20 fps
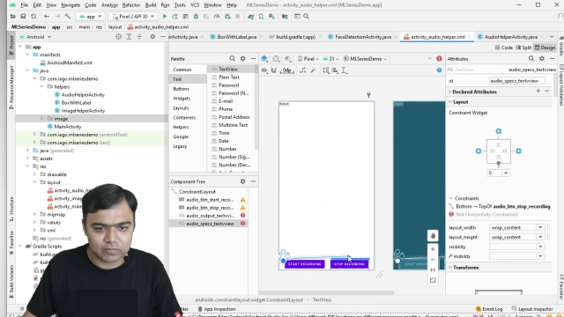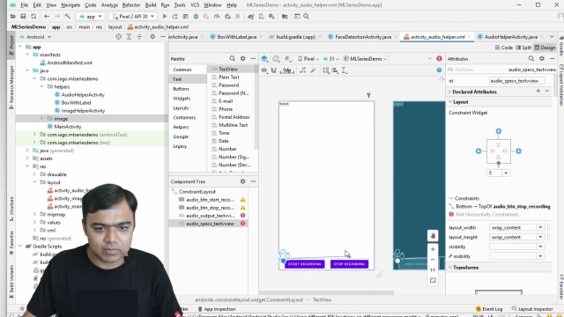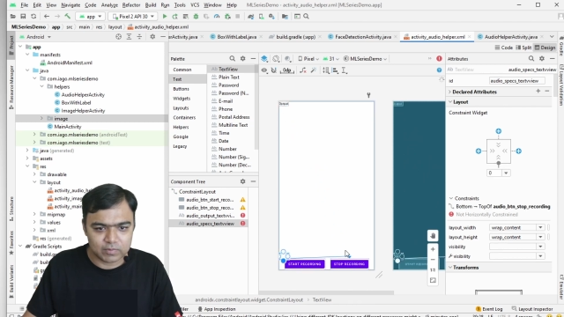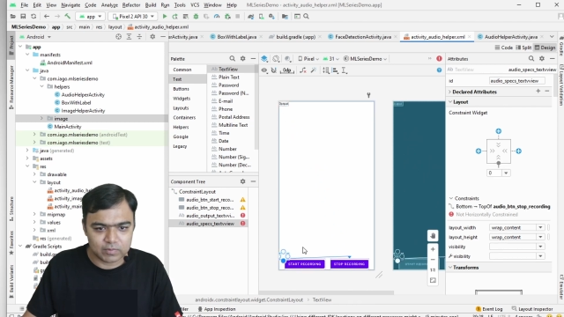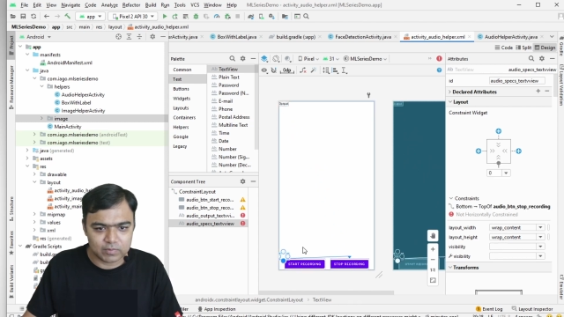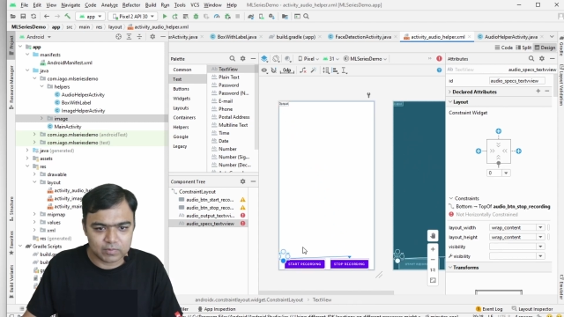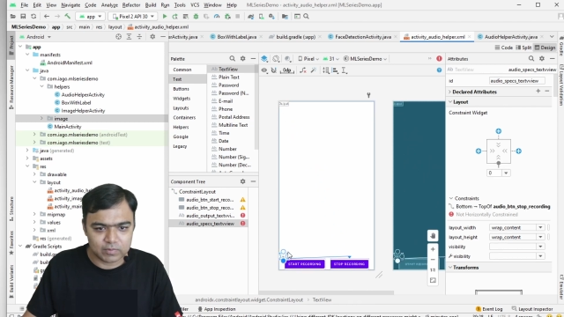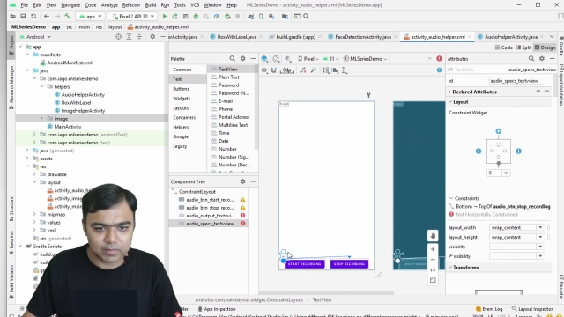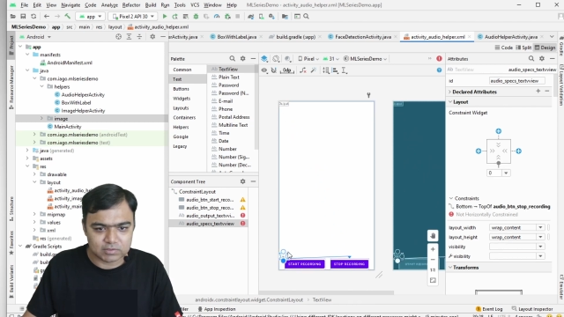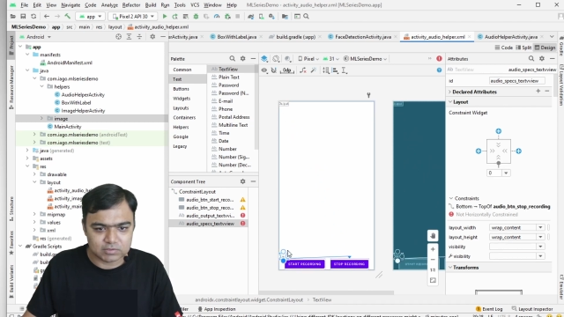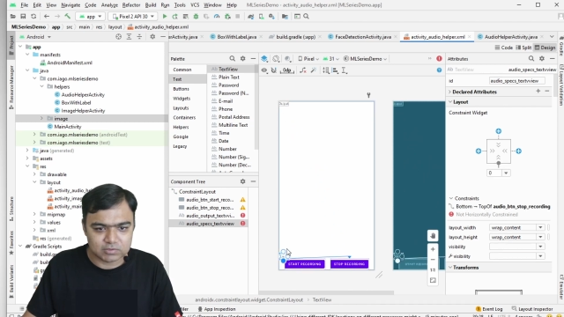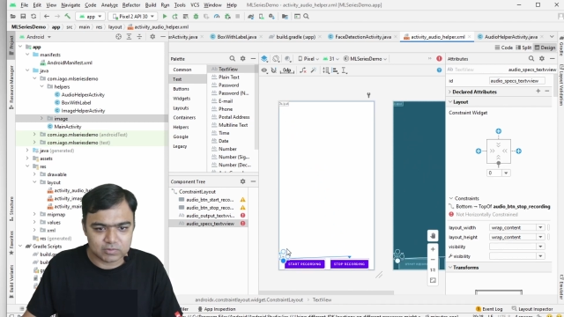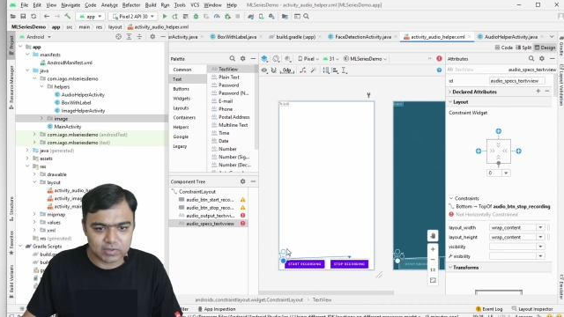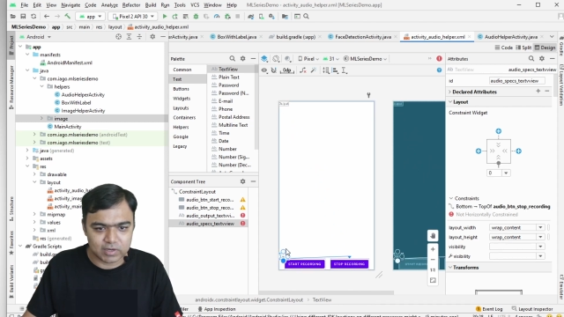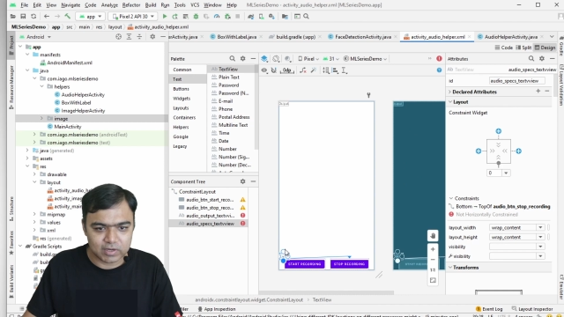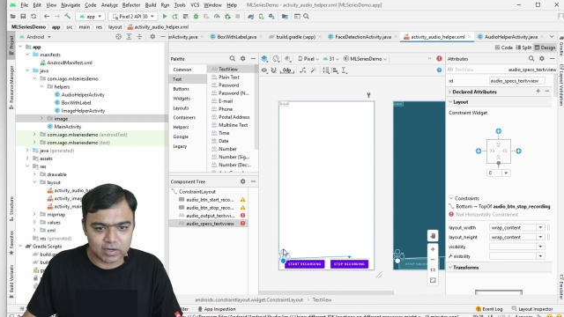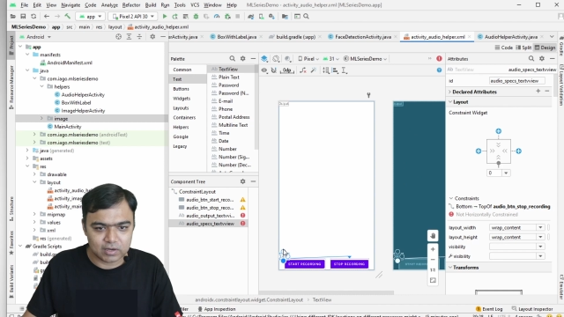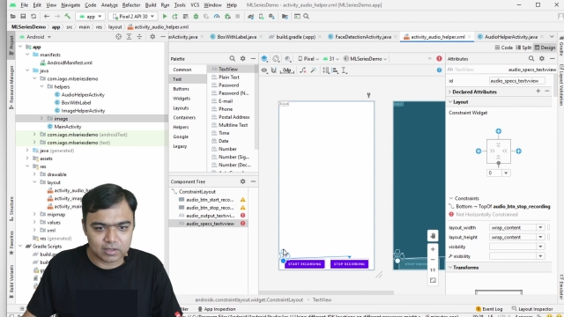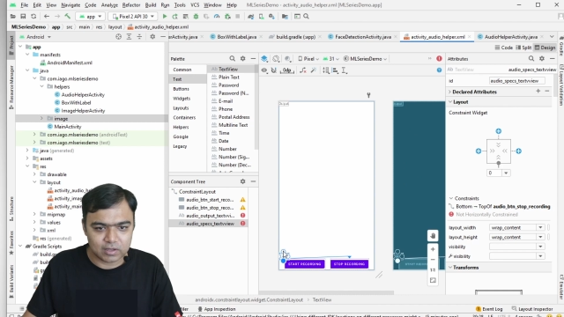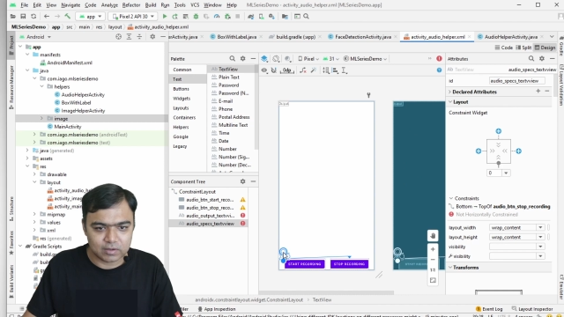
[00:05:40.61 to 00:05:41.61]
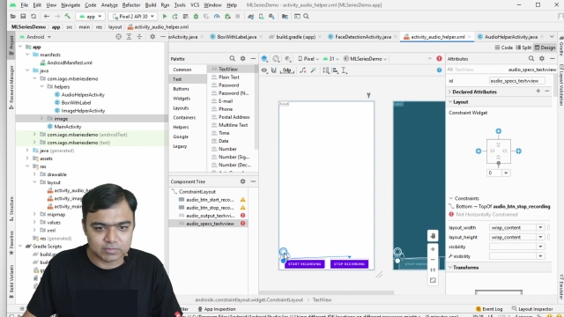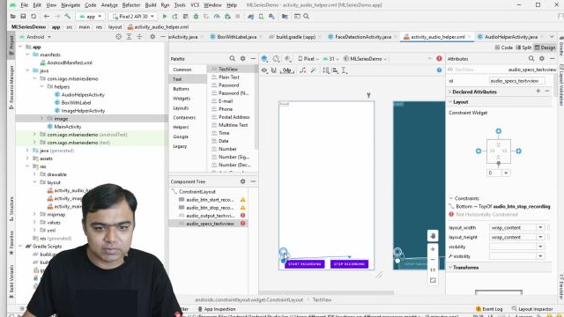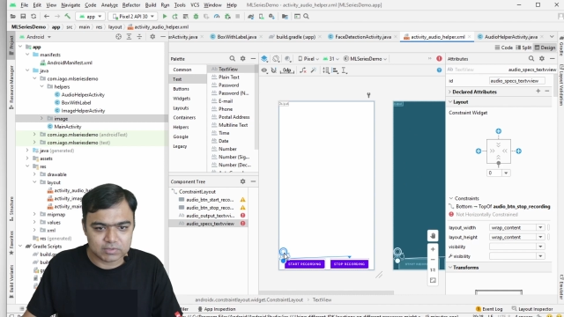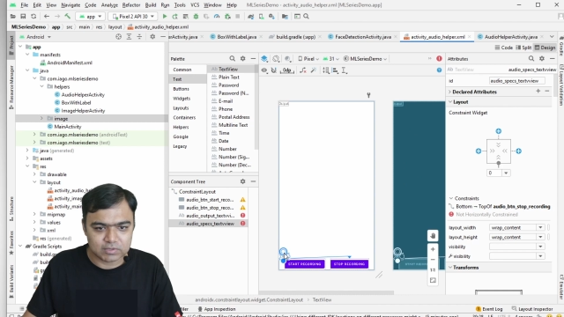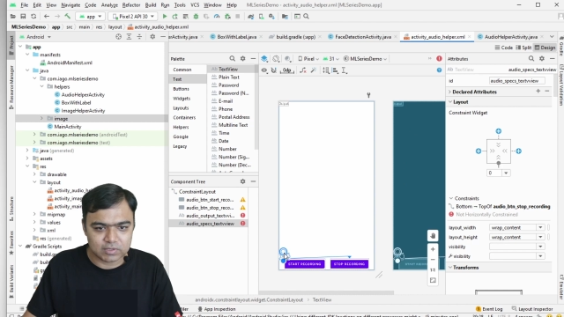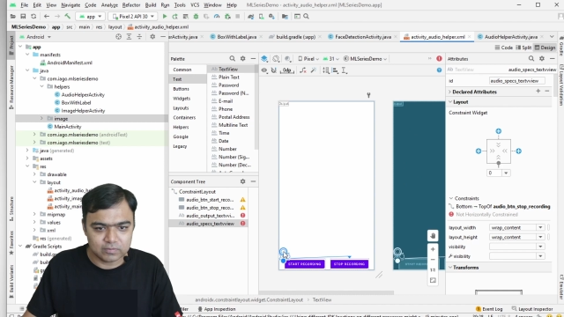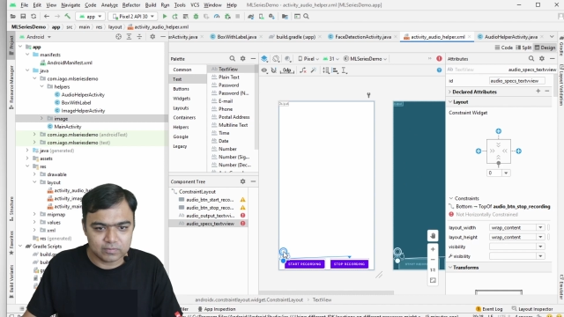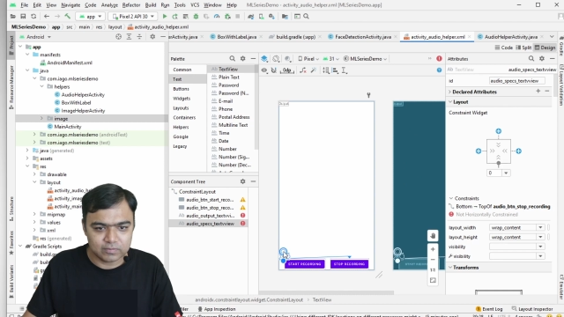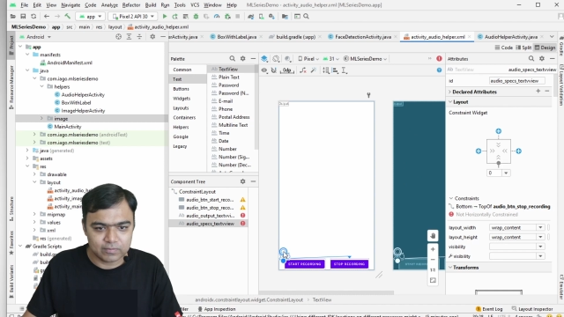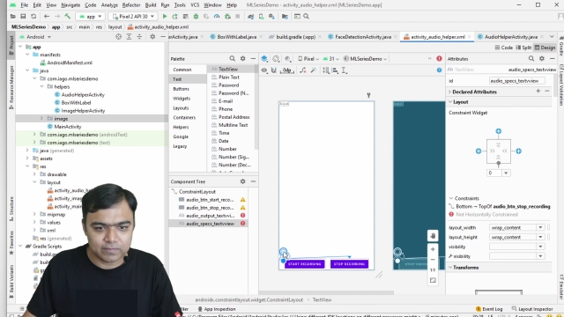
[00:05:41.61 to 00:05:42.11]
the buttons so that it comes
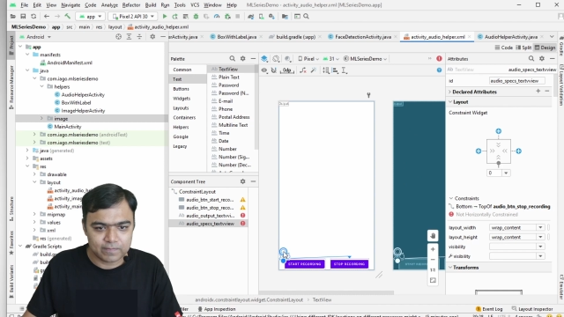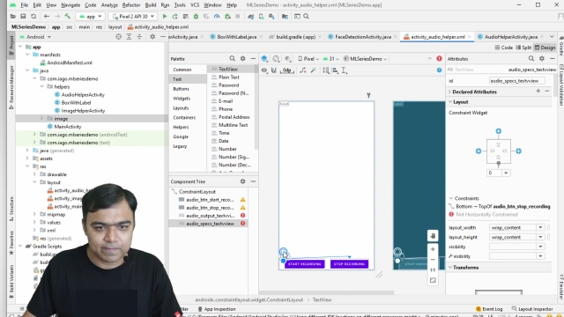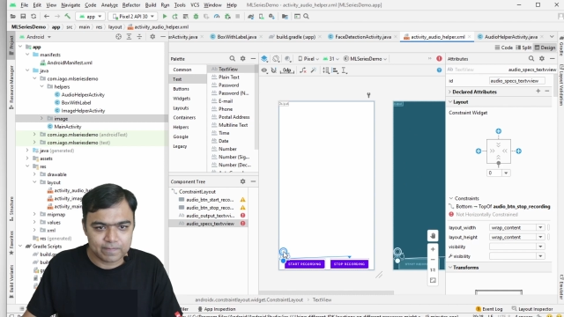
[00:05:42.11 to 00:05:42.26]
down.